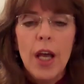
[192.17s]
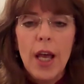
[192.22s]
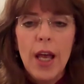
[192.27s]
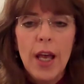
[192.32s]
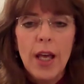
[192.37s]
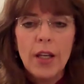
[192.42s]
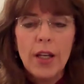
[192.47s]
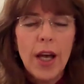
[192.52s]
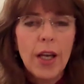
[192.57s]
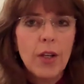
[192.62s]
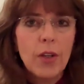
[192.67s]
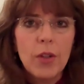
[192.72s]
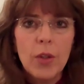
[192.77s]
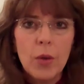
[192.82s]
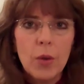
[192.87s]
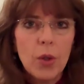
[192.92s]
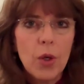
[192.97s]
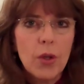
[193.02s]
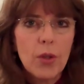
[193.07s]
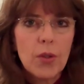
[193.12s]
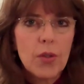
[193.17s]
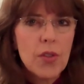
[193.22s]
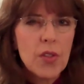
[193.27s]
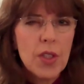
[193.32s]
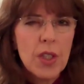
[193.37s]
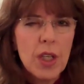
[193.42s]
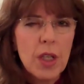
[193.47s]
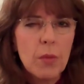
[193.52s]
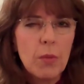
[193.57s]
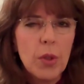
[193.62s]
And I could no longer
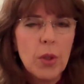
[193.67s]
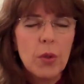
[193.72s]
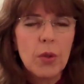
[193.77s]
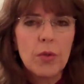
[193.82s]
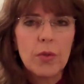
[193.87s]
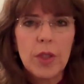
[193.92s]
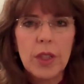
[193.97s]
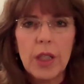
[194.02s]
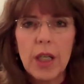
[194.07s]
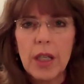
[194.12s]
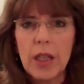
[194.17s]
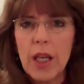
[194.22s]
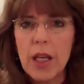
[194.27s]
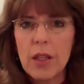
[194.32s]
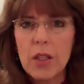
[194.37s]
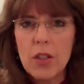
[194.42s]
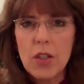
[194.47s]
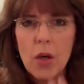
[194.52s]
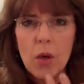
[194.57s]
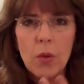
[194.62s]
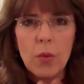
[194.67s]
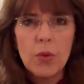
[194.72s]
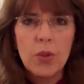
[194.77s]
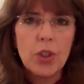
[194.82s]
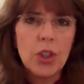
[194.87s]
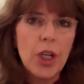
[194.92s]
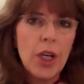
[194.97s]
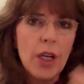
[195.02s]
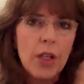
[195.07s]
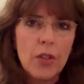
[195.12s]
sing beautifully like that. The tone
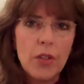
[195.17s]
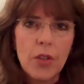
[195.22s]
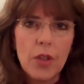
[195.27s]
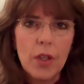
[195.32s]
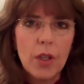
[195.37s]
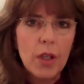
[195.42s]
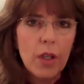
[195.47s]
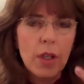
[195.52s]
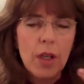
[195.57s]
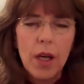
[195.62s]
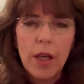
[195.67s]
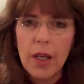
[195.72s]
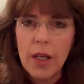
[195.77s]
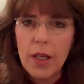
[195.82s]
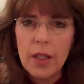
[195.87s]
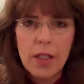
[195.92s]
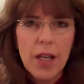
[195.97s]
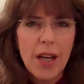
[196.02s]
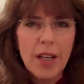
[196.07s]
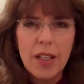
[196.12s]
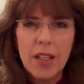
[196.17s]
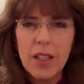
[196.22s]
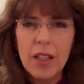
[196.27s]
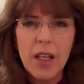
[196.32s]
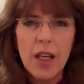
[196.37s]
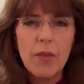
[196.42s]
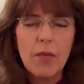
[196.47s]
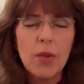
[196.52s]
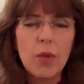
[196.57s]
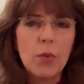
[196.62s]
changed. I didn't
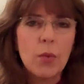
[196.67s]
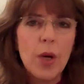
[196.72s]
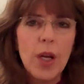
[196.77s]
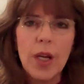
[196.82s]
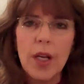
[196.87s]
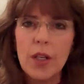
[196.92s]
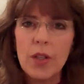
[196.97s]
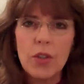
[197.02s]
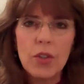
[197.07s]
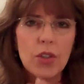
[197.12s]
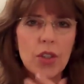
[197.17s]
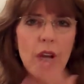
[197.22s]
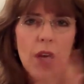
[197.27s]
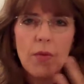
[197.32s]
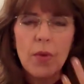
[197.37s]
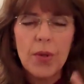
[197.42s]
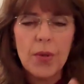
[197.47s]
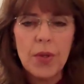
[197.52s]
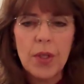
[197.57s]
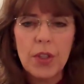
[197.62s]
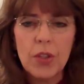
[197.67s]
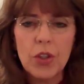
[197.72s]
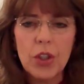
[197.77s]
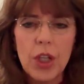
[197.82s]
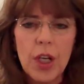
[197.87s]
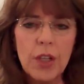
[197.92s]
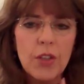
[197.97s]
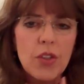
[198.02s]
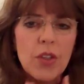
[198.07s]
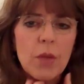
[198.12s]
have the range. Everything
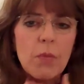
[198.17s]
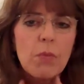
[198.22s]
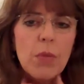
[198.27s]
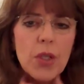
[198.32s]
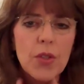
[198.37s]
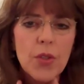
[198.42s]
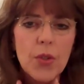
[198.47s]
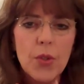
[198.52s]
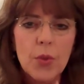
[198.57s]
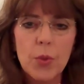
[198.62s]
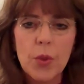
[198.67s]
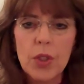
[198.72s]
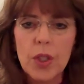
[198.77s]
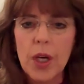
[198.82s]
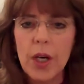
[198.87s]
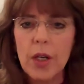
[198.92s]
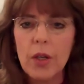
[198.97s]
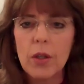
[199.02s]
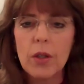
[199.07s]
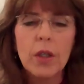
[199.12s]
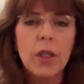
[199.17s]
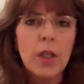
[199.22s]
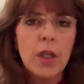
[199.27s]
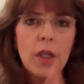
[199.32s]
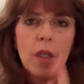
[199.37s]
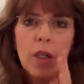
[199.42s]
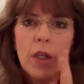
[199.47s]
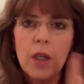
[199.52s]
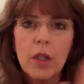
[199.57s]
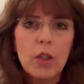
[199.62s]
changed. The muscles were tighter.
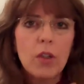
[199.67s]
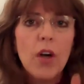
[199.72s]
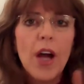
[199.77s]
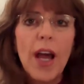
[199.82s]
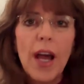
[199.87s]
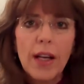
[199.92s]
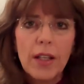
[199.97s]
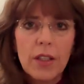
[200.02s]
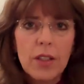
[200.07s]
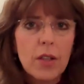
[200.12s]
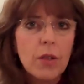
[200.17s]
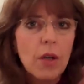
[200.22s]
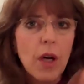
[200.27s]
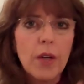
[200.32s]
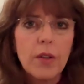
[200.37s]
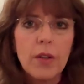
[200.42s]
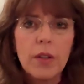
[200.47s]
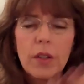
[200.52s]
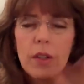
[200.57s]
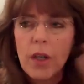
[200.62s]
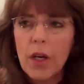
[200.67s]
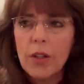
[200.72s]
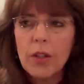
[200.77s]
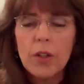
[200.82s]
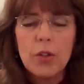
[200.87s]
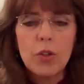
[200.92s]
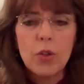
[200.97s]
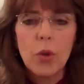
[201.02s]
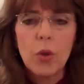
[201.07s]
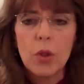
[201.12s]
Cracked
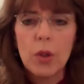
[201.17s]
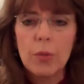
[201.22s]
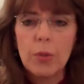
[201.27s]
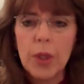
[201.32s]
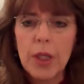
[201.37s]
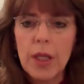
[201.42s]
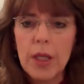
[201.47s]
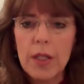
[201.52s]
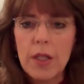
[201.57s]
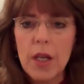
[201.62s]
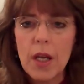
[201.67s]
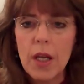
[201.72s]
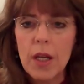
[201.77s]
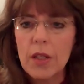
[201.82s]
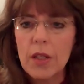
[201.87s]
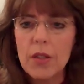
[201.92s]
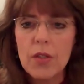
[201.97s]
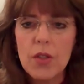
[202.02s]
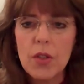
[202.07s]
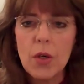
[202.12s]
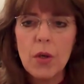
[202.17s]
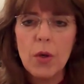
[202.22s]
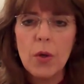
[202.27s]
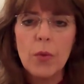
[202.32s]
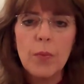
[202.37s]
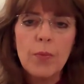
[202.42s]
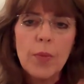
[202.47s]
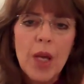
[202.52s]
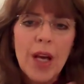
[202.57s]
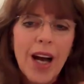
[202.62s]
uncontrollably.
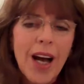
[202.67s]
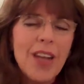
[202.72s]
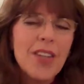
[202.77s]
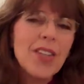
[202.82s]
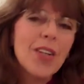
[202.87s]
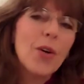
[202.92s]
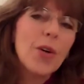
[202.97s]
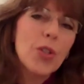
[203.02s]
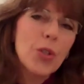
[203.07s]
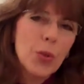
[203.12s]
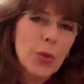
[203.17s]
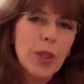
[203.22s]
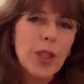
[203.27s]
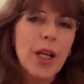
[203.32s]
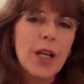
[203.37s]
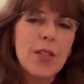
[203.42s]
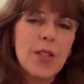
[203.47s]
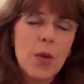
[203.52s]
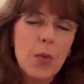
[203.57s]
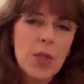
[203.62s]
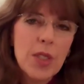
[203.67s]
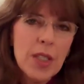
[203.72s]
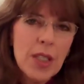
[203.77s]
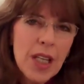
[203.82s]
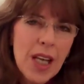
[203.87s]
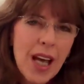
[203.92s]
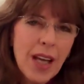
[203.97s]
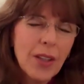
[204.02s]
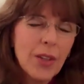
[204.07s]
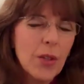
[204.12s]
So I started to realize I was
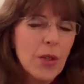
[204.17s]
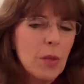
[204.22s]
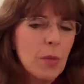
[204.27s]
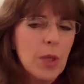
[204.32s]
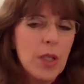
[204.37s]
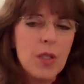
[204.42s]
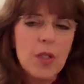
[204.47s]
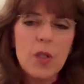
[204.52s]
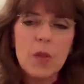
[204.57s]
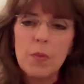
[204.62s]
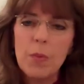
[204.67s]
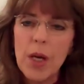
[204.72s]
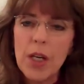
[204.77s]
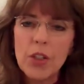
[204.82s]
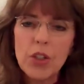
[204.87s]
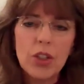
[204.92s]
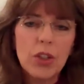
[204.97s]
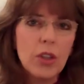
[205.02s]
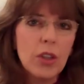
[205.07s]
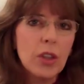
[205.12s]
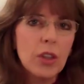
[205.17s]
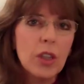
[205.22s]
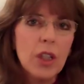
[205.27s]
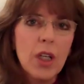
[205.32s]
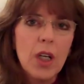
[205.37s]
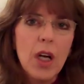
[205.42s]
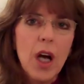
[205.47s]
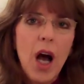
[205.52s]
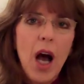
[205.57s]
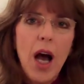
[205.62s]
not going to be special.
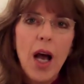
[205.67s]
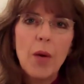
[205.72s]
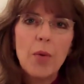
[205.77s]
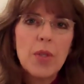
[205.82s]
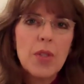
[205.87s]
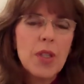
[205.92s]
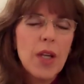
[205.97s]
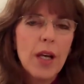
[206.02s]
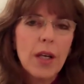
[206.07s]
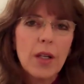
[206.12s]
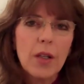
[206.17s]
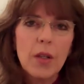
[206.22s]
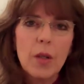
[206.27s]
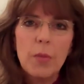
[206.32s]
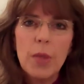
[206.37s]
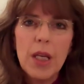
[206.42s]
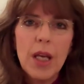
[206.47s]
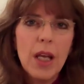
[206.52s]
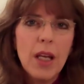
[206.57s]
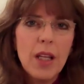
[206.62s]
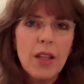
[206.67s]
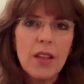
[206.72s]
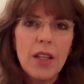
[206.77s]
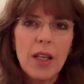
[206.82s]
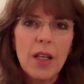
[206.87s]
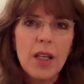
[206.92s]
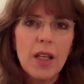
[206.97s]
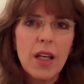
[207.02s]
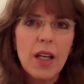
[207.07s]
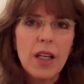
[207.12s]
I was not going to be
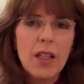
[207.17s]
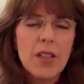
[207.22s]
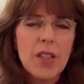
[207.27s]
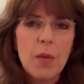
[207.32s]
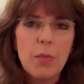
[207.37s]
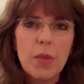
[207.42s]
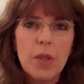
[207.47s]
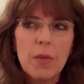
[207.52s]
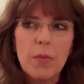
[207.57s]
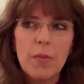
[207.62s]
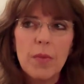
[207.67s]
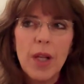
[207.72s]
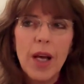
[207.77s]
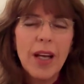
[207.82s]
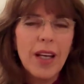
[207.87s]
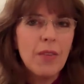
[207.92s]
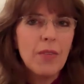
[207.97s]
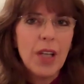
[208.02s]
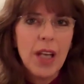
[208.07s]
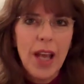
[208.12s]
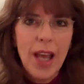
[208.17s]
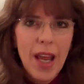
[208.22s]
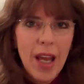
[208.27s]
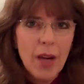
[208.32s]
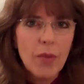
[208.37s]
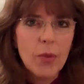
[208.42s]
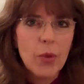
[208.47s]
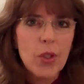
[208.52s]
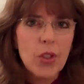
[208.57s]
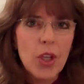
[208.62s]
anything except not even
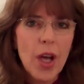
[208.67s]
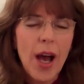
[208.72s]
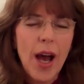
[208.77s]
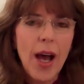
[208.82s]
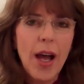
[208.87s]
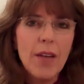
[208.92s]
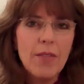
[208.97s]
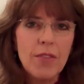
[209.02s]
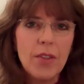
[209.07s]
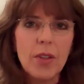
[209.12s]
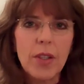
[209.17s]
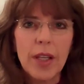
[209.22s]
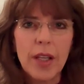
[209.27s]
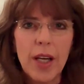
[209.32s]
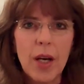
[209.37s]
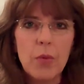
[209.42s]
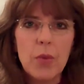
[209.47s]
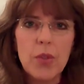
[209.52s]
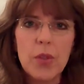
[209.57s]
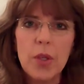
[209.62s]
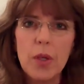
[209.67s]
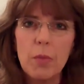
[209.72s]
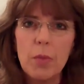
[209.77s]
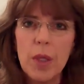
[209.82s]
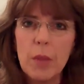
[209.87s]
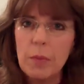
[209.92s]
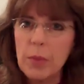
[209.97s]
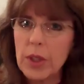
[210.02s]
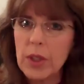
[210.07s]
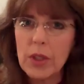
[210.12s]
average. I felt like I was going to
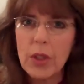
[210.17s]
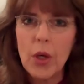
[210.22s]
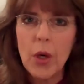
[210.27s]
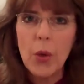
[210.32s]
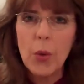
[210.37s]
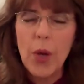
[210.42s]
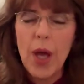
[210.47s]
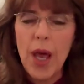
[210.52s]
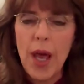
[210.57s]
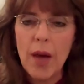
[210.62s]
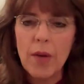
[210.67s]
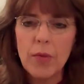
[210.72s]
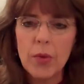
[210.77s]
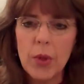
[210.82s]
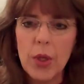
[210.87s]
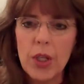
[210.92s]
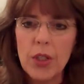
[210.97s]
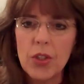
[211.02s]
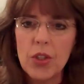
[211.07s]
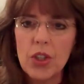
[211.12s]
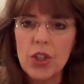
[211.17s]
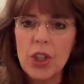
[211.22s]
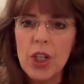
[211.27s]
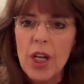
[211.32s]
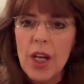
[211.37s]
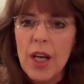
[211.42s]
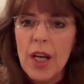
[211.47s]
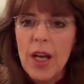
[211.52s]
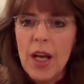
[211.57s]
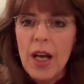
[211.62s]
be below average.
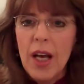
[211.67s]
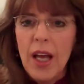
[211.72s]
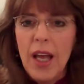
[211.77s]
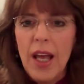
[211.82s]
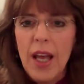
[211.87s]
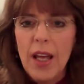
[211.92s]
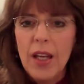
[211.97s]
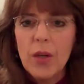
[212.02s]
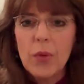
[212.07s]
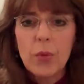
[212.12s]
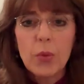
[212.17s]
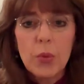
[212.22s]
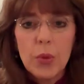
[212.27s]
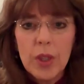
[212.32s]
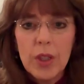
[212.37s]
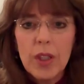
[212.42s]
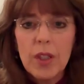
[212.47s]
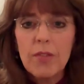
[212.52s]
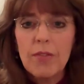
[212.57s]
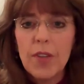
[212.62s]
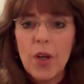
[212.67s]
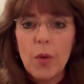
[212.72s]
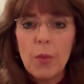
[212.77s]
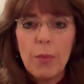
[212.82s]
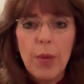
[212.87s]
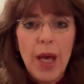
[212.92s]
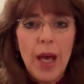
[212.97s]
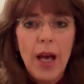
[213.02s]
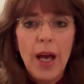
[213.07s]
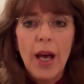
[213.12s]
And it really felt
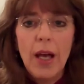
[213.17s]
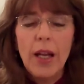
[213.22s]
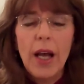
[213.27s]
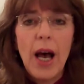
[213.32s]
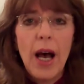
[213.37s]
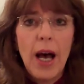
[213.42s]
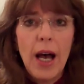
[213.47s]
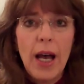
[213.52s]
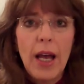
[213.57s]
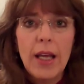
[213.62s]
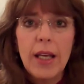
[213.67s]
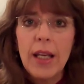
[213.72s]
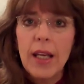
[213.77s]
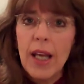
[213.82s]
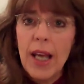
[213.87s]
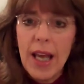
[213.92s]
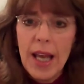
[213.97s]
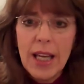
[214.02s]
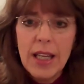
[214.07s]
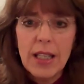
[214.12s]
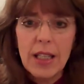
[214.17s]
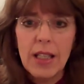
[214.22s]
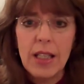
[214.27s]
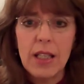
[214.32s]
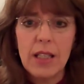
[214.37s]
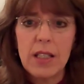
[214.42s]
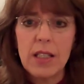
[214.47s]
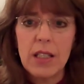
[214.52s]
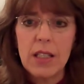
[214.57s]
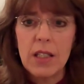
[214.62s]
bad. I hated
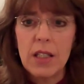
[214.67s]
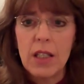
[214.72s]
it.